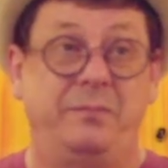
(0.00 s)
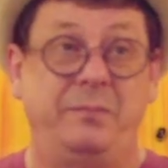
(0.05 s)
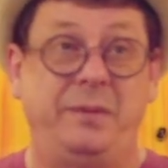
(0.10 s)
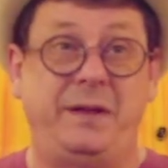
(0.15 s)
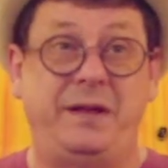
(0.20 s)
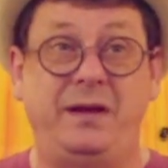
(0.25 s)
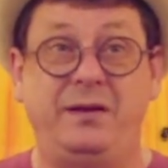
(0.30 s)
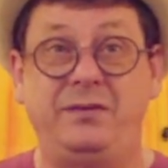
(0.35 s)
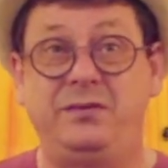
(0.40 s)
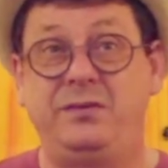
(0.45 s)

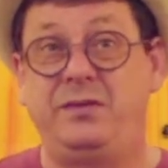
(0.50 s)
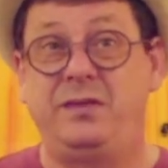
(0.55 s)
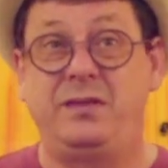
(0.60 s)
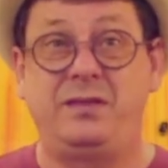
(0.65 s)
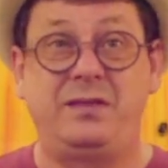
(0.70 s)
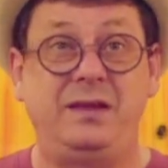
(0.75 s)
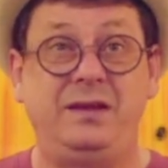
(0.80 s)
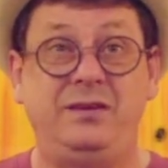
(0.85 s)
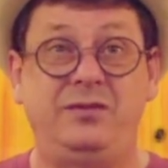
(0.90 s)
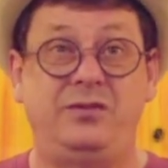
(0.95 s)
because of the
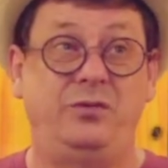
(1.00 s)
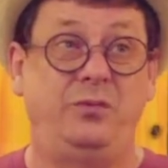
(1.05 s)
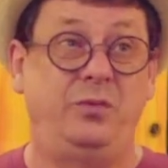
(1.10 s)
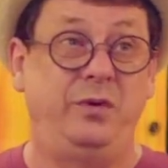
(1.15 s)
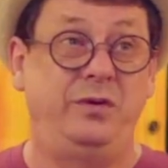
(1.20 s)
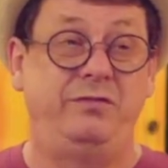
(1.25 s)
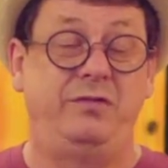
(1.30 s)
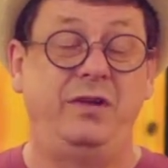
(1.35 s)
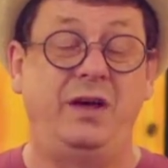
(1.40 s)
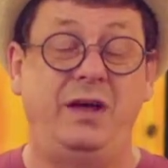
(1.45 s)
things that
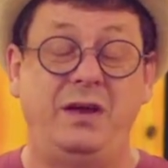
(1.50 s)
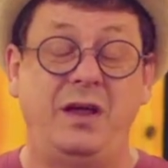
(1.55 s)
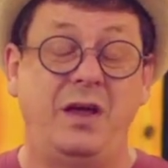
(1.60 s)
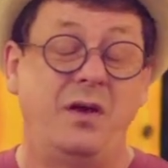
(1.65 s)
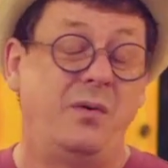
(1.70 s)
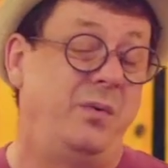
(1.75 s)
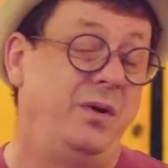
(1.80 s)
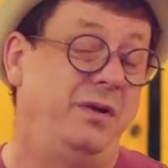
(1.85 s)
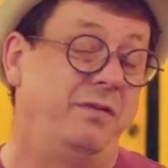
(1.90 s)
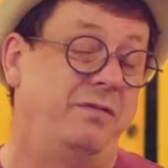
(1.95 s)
we've done,
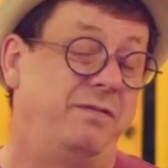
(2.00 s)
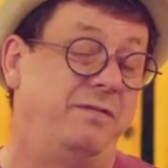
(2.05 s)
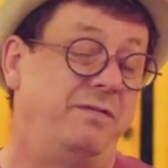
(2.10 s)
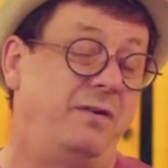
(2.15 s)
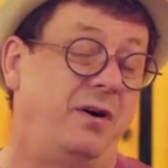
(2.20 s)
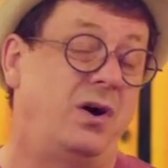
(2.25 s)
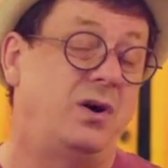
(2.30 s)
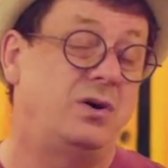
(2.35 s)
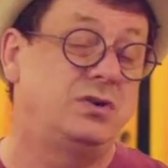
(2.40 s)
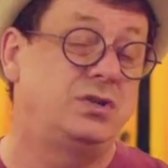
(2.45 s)
we
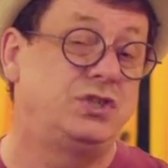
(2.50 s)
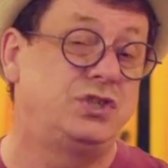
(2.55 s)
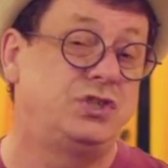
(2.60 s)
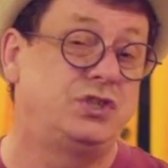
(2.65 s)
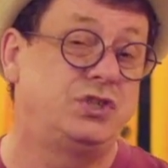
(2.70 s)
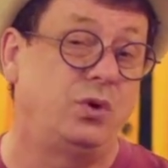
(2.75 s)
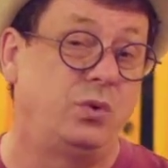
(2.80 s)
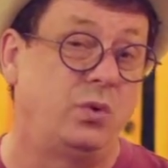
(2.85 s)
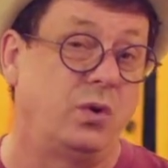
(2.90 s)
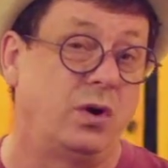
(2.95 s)
fall
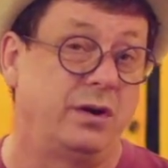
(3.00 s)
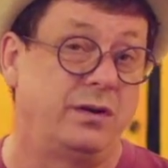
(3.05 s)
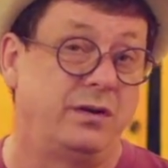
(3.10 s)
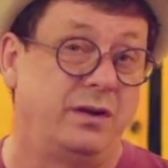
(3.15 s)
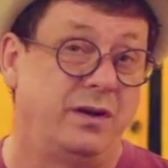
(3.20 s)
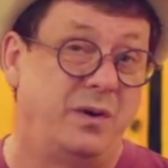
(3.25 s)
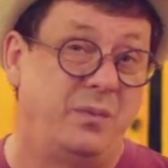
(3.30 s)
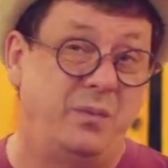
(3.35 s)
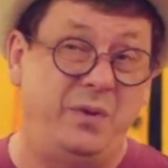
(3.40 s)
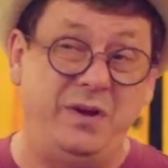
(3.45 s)
short.
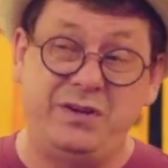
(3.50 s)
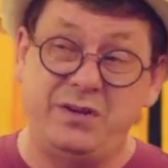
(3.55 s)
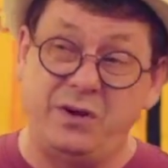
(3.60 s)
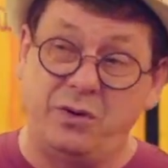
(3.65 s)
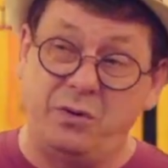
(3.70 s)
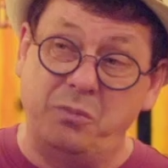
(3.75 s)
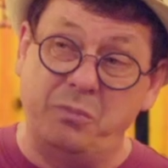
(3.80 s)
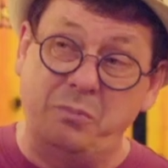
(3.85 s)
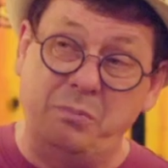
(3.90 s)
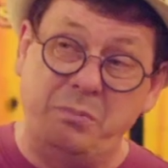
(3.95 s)
We
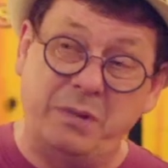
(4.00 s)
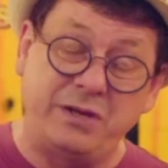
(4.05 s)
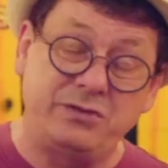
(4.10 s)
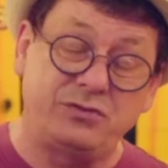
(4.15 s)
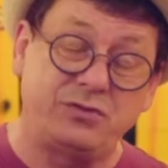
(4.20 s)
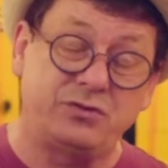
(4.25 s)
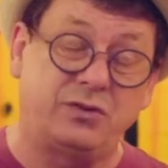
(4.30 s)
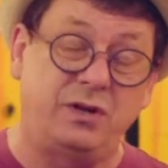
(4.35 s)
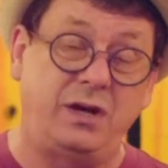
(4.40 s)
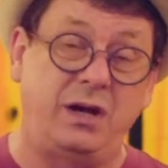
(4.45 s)
don't
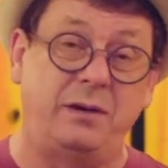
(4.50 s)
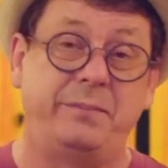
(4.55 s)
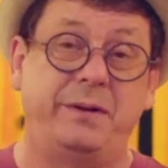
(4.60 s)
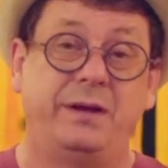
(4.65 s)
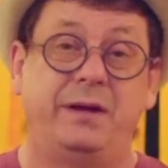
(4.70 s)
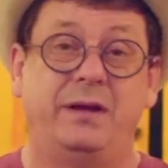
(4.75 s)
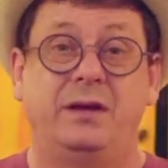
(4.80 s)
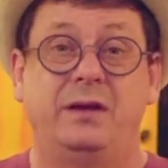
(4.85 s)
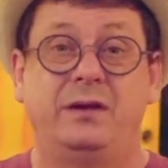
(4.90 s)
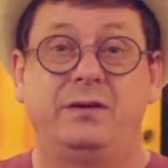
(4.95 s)
measure up
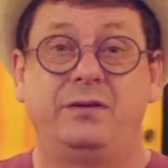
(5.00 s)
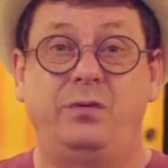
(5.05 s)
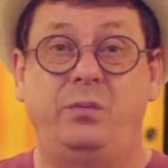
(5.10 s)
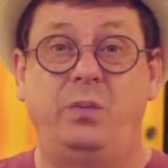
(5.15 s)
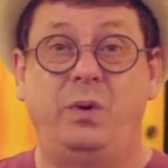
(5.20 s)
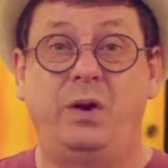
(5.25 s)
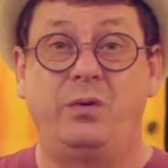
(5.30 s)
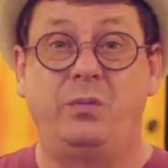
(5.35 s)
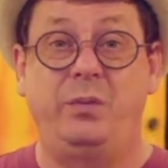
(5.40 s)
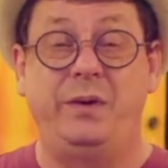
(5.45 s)
to
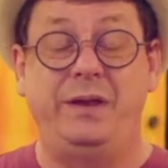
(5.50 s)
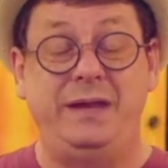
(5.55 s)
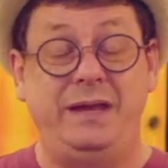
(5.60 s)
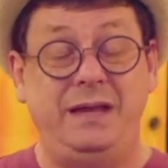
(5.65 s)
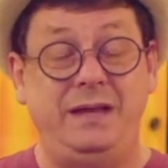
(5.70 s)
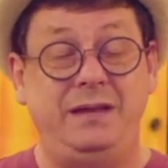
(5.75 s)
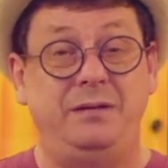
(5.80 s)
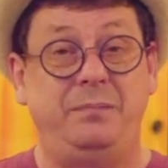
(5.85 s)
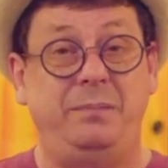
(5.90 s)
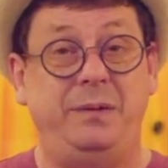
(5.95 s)
where we
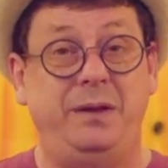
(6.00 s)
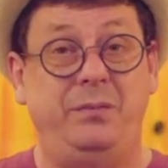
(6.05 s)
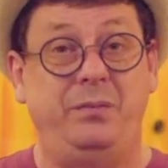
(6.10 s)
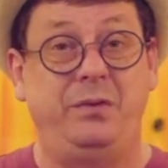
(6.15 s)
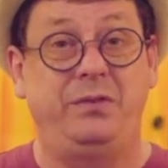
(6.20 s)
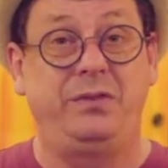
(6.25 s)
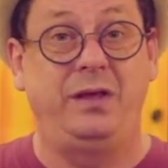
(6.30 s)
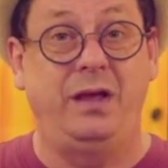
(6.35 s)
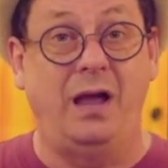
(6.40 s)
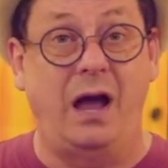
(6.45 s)
need to be
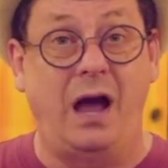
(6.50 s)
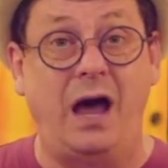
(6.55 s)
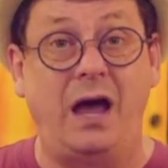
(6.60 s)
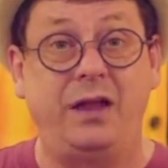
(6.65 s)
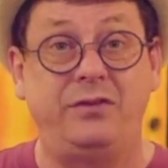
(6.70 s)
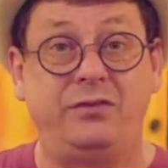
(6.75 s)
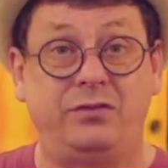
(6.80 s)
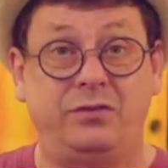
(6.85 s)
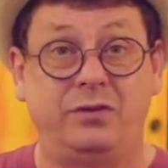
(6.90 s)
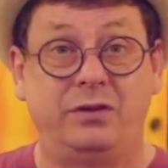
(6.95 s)
with
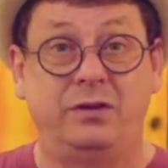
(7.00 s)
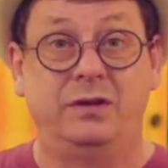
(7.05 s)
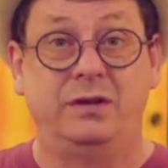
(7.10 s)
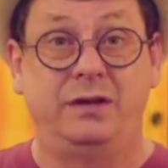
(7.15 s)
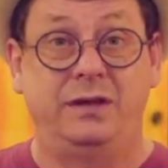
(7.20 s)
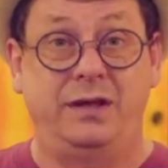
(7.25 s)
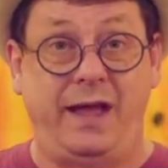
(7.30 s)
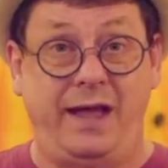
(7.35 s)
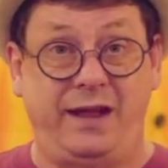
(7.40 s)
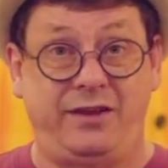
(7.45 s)
God's
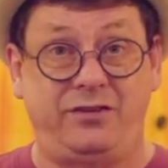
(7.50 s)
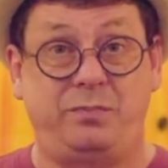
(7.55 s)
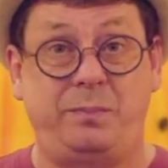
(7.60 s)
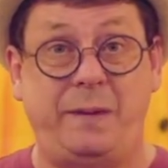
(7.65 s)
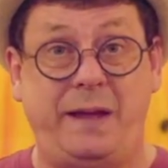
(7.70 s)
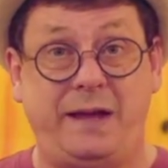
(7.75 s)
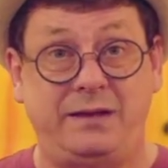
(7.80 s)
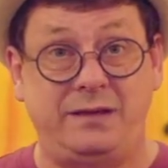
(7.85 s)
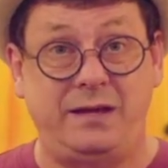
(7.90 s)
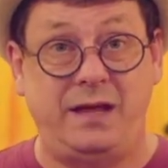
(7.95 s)

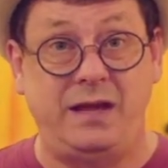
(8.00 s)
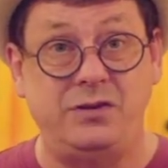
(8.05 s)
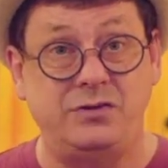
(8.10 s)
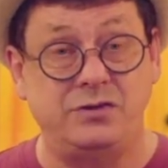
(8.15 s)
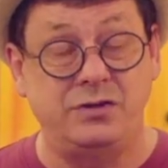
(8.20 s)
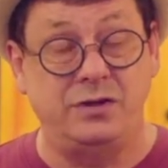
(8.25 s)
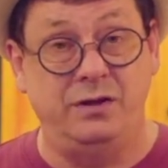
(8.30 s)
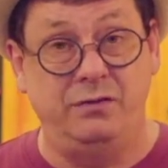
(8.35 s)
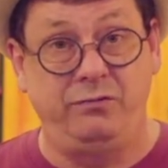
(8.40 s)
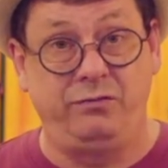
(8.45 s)

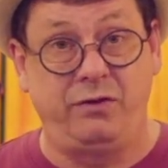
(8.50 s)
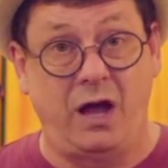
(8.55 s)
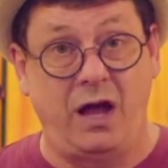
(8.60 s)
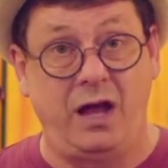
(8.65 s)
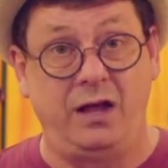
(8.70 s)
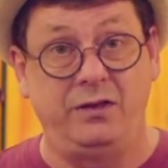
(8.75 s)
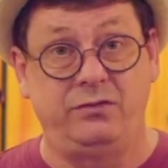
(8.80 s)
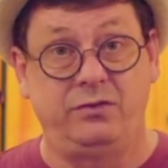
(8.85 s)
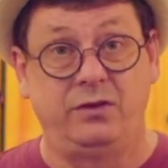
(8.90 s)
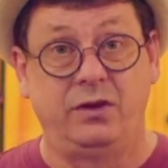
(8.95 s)
expectation of
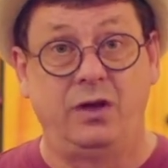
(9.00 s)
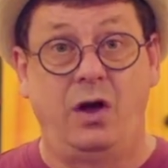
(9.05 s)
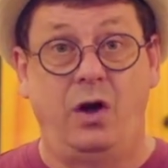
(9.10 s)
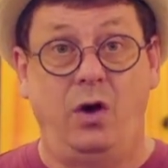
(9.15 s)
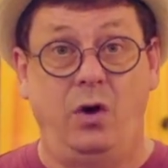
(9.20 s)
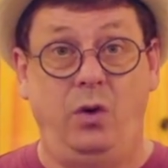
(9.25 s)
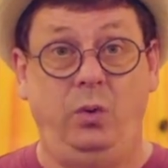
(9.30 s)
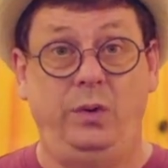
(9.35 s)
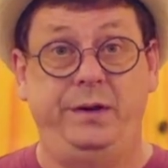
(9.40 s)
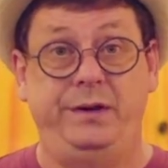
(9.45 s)
God's
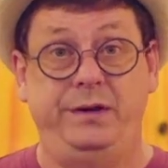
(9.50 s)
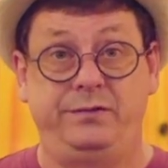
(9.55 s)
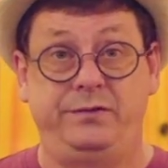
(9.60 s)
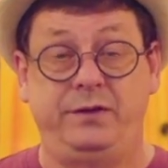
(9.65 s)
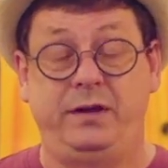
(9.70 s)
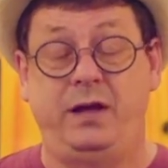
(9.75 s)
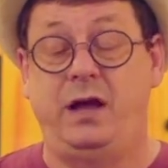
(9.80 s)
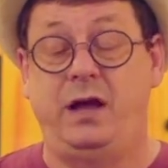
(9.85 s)
holiness and